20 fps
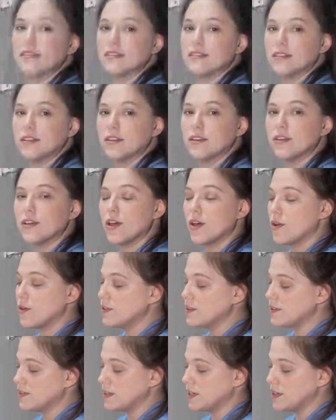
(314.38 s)

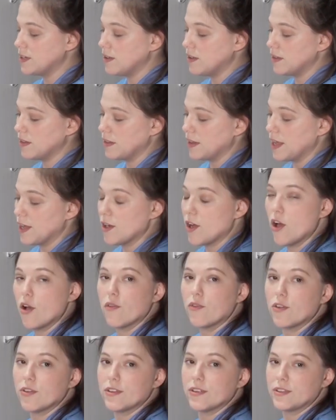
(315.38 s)
silicone seal laid
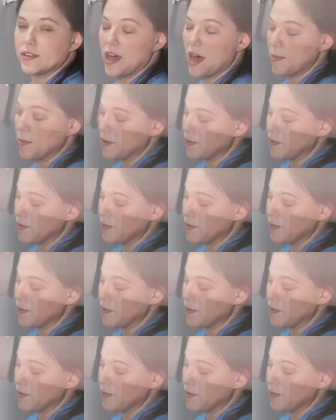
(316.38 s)
over the top